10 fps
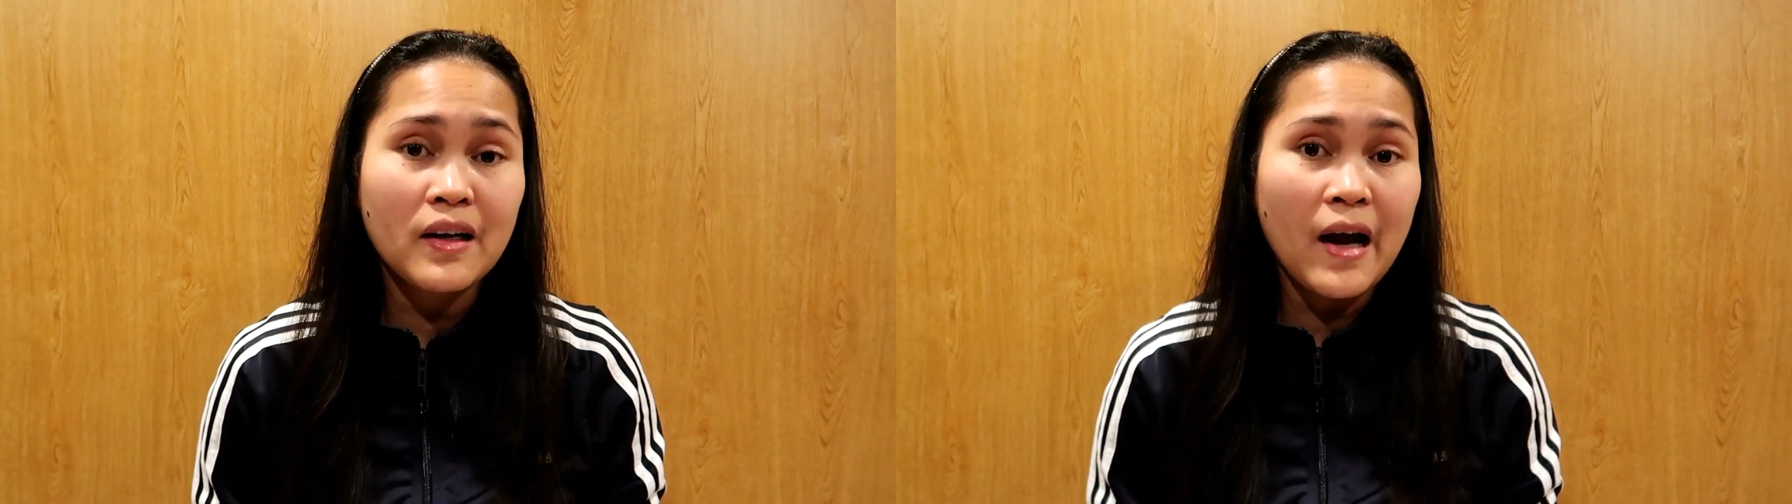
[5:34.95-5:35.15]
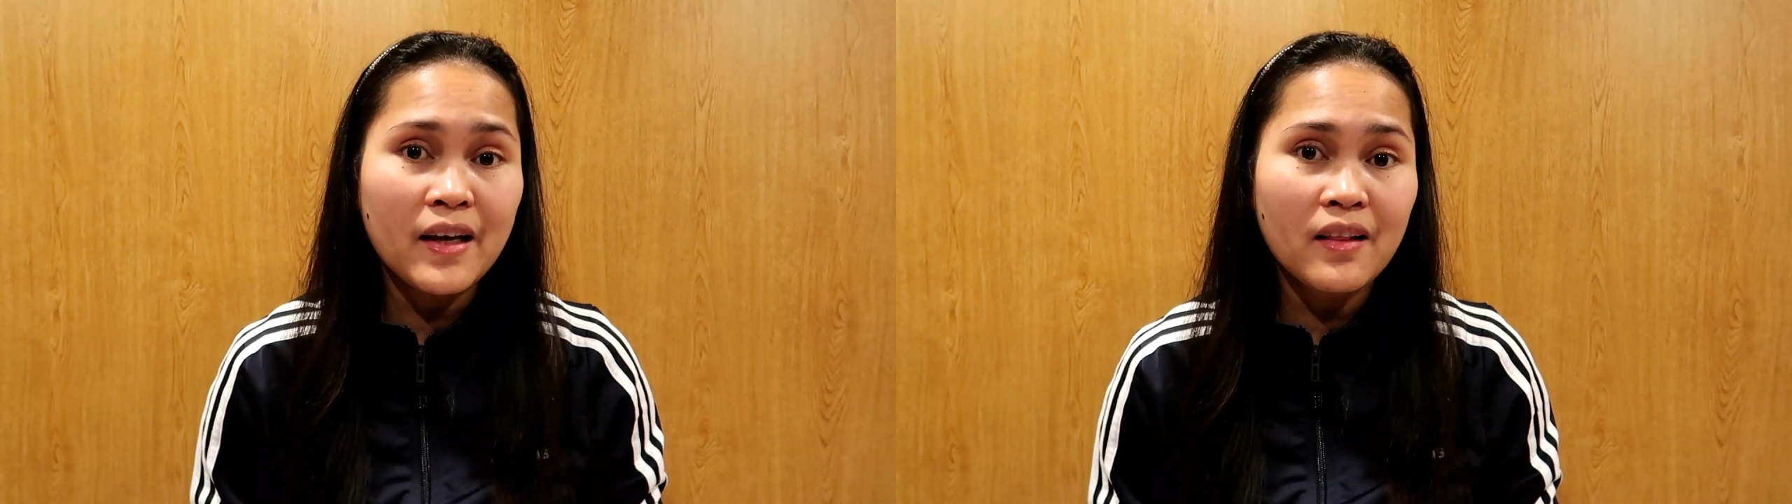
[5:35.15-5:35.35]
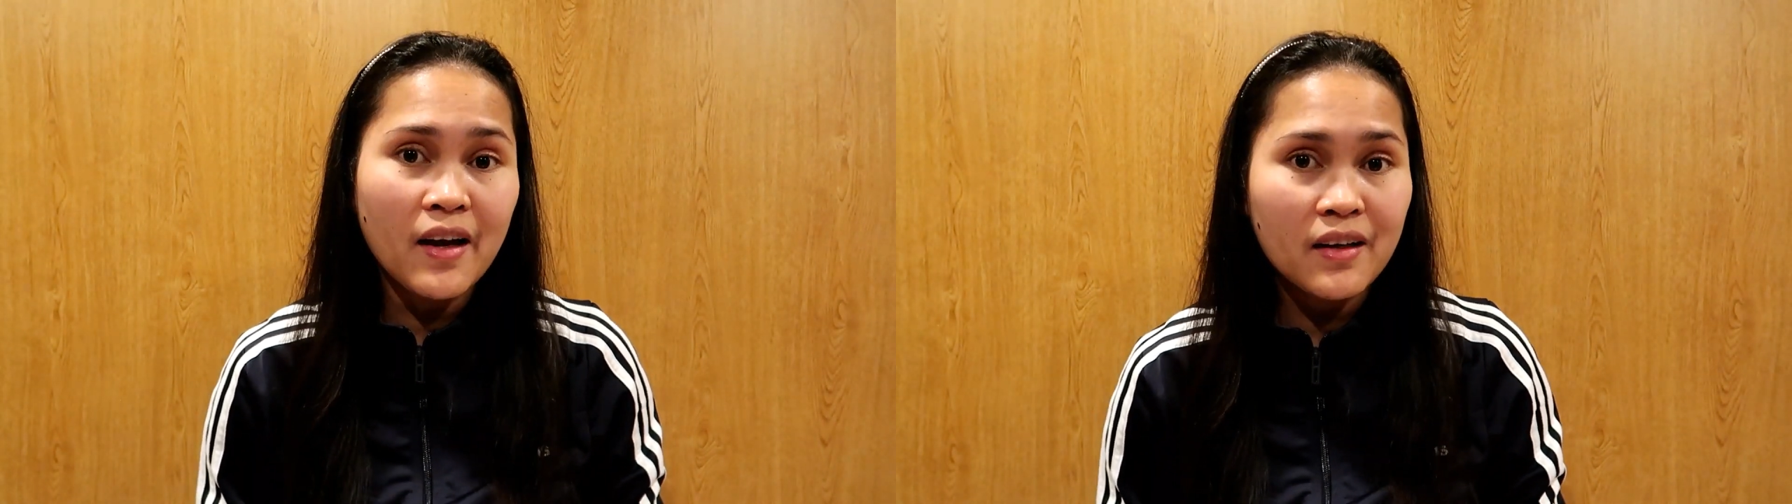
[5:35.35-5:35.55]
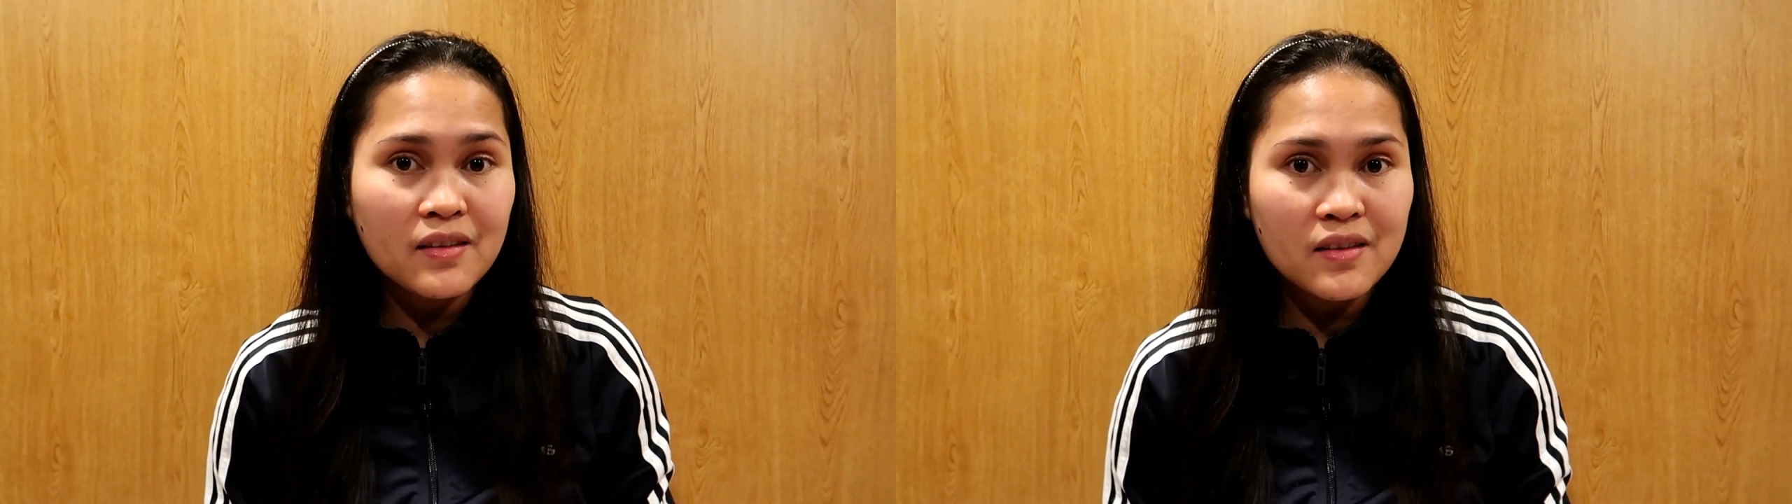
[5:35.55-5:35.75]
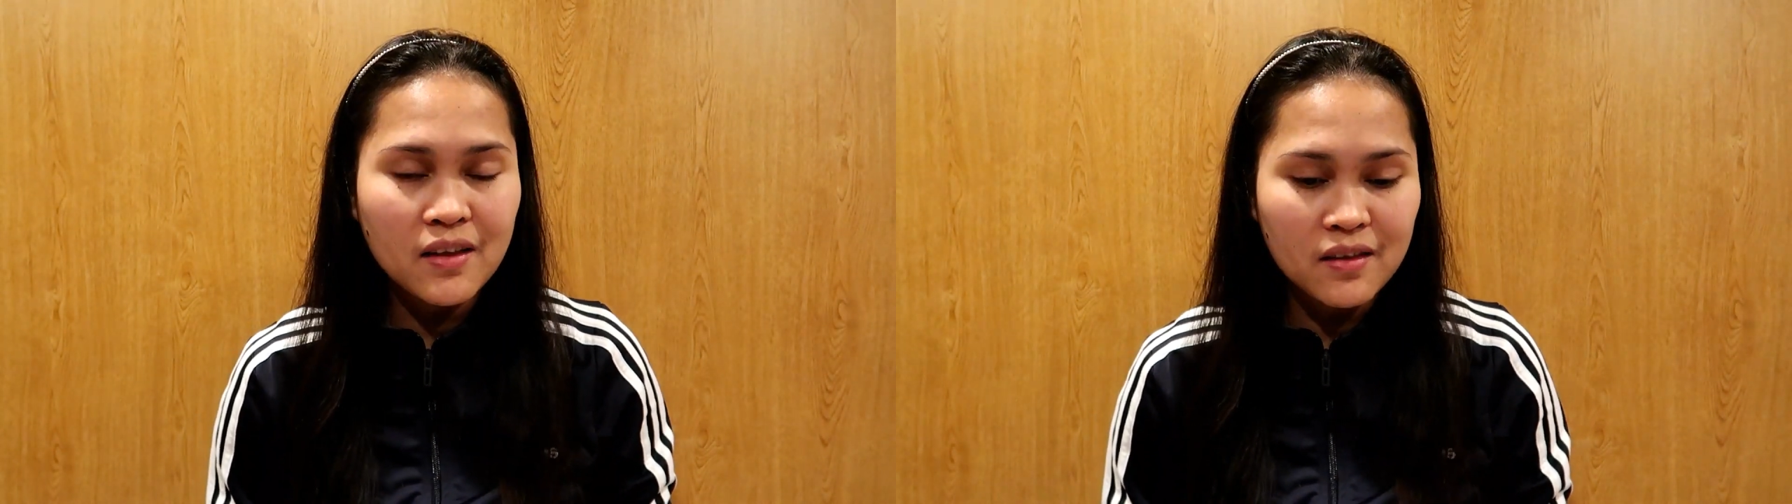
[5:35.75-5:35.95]

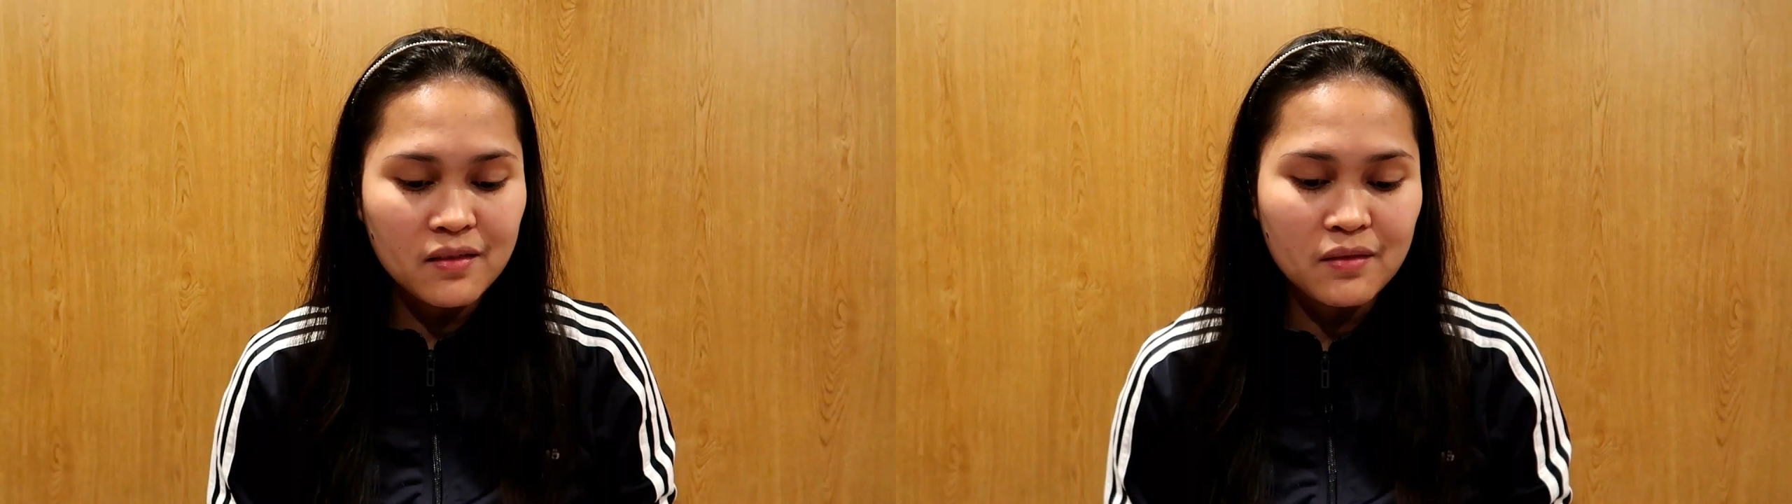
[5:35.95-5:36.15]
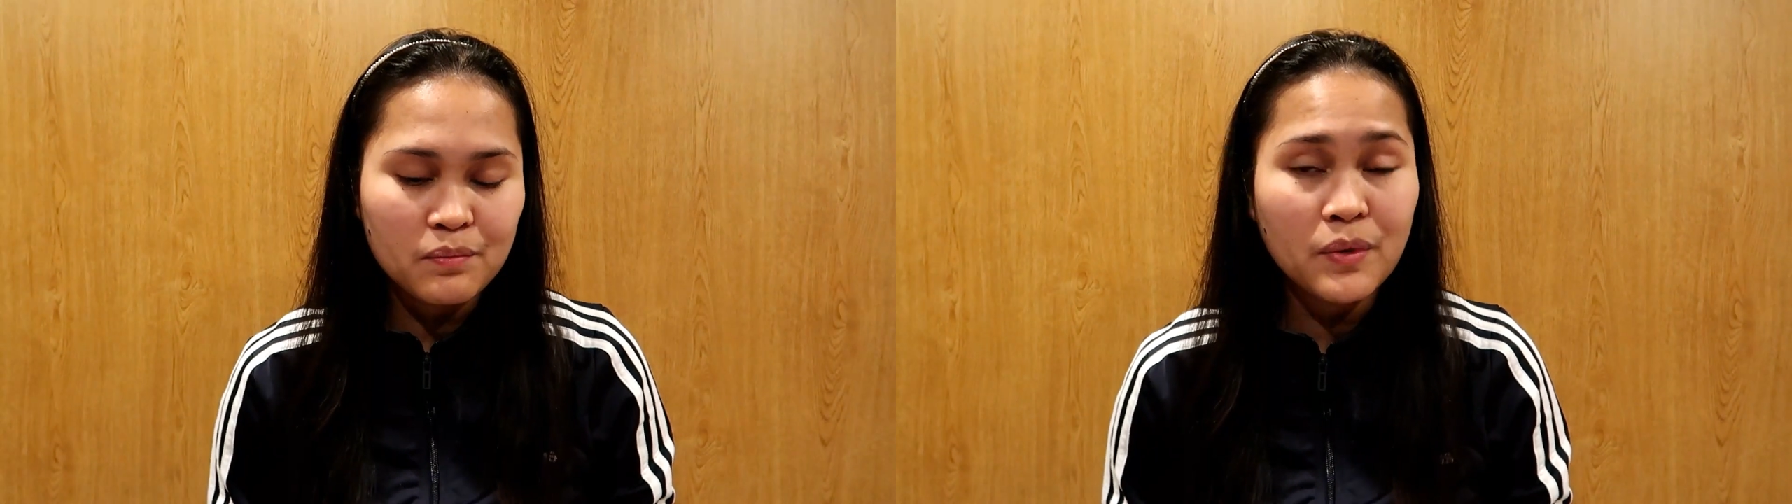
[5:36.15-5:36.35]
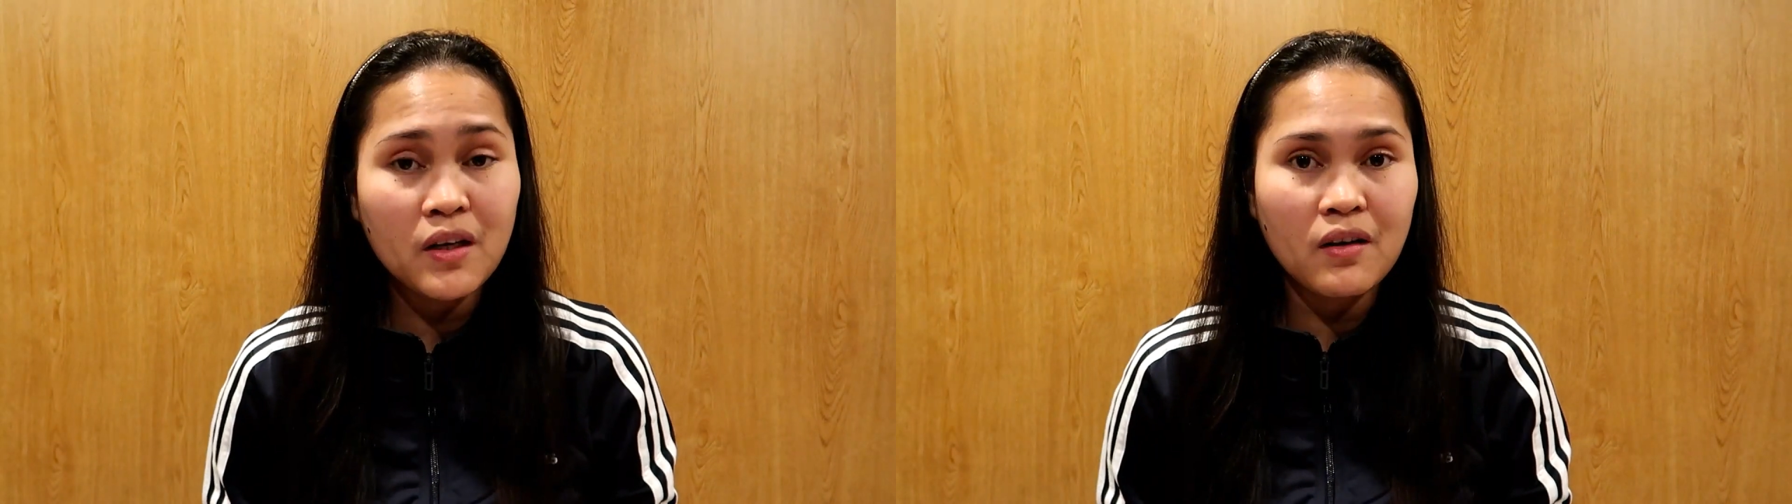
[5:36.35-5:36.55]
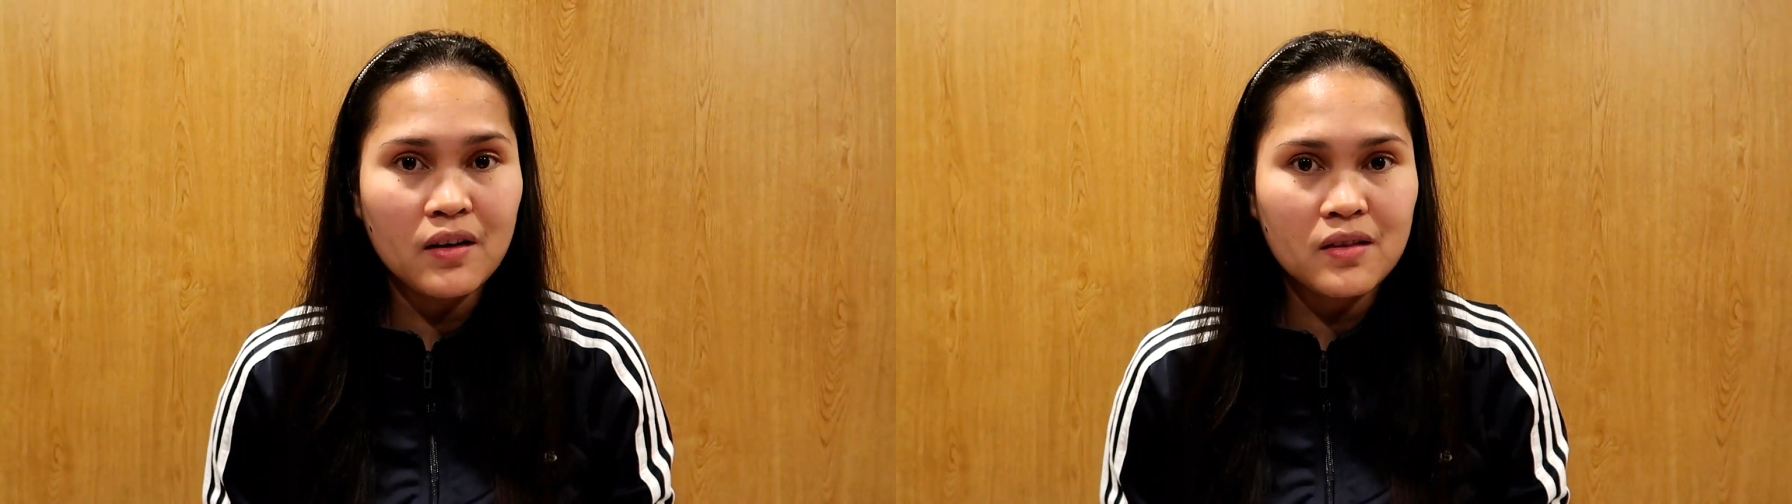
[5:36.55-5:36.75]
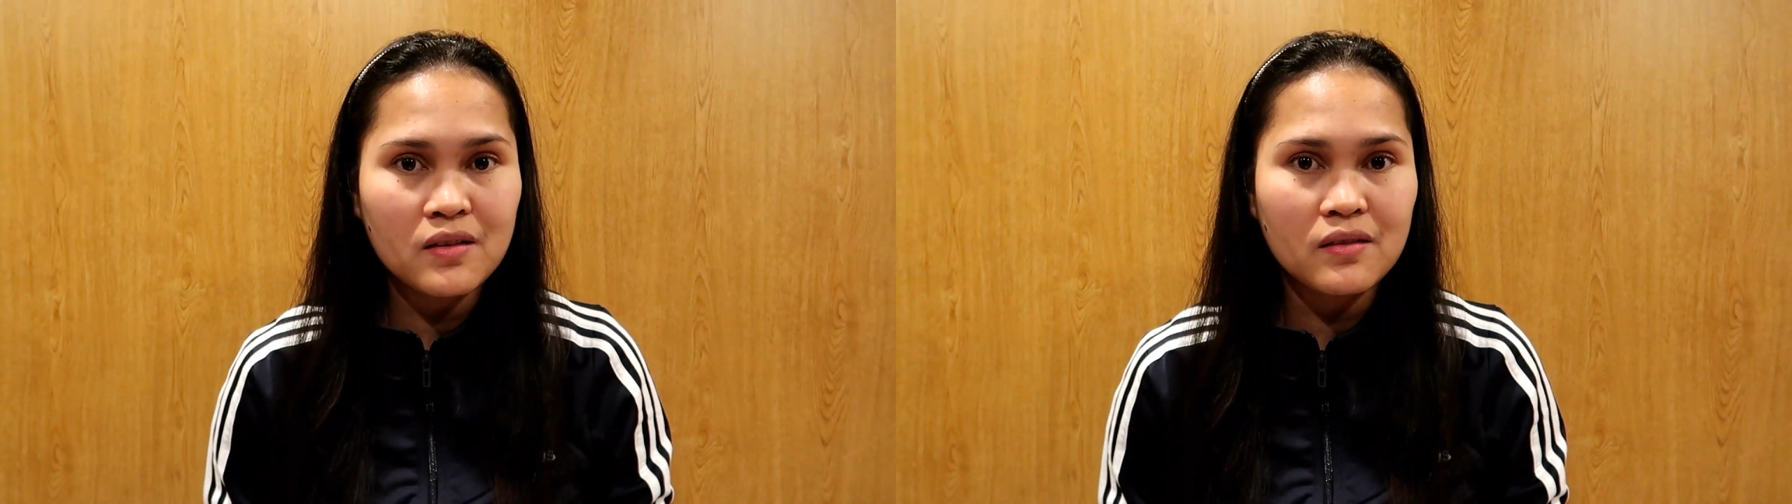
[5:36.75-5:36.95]
guidelines and
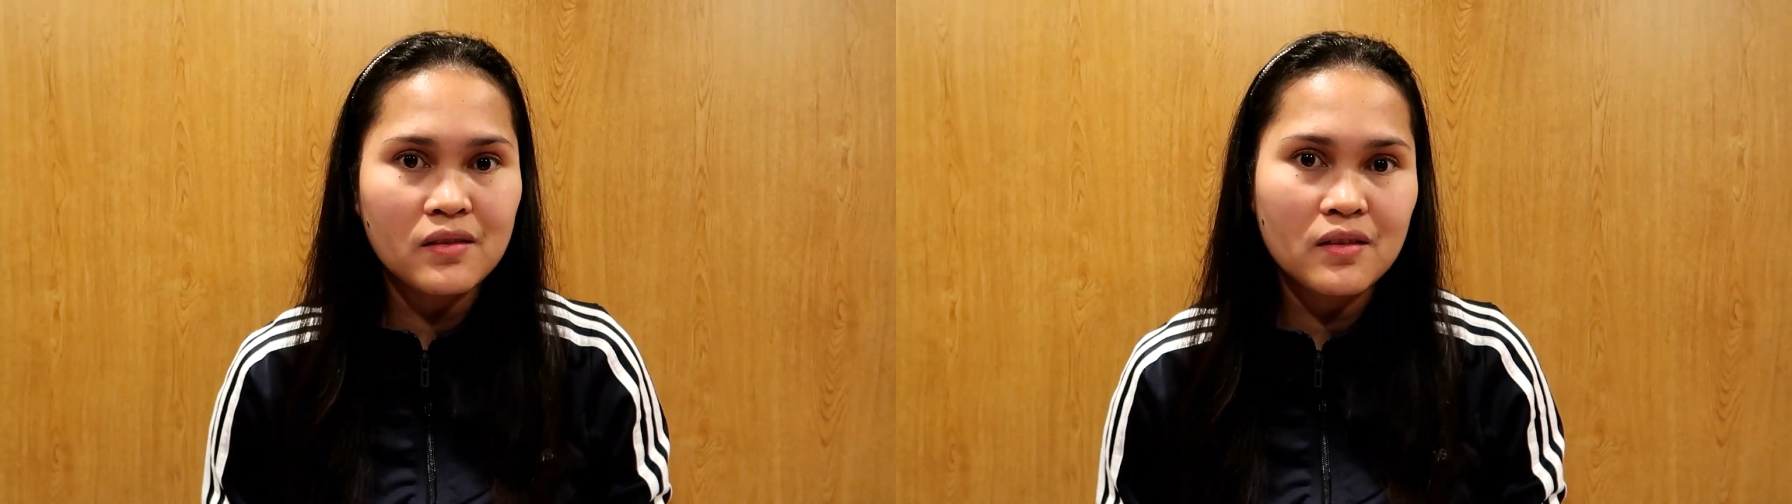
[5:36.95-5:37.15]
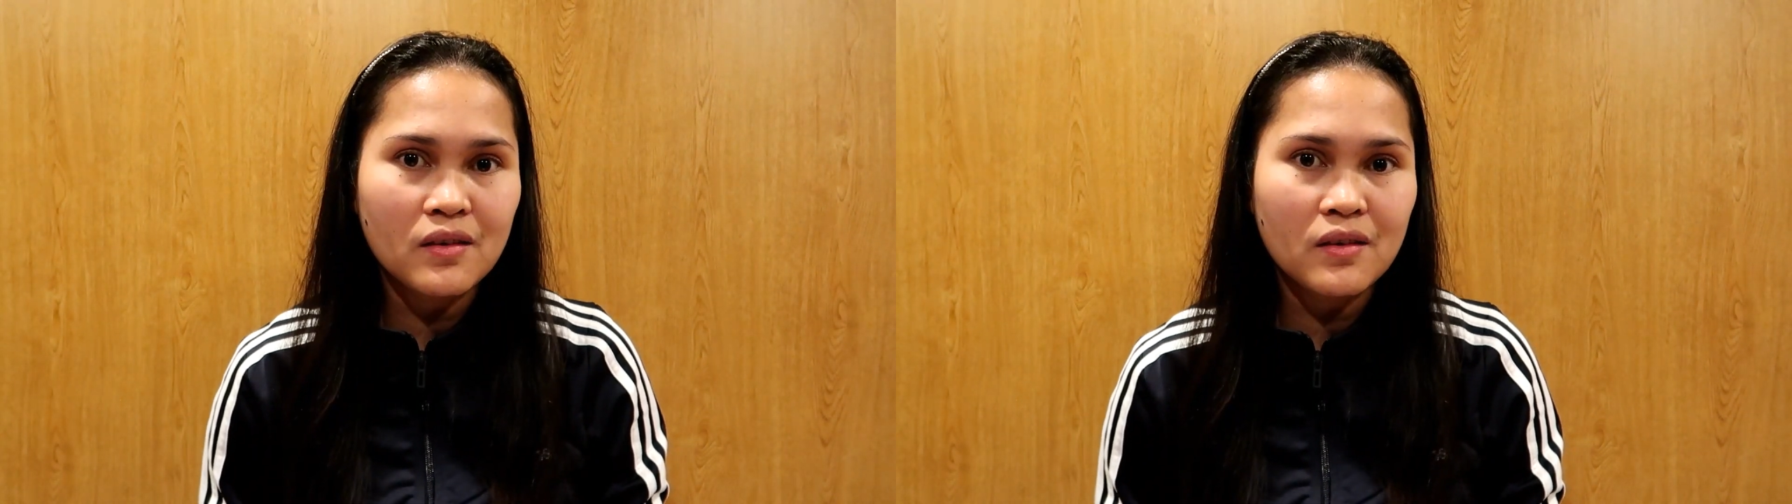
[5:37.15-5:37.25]
precautions,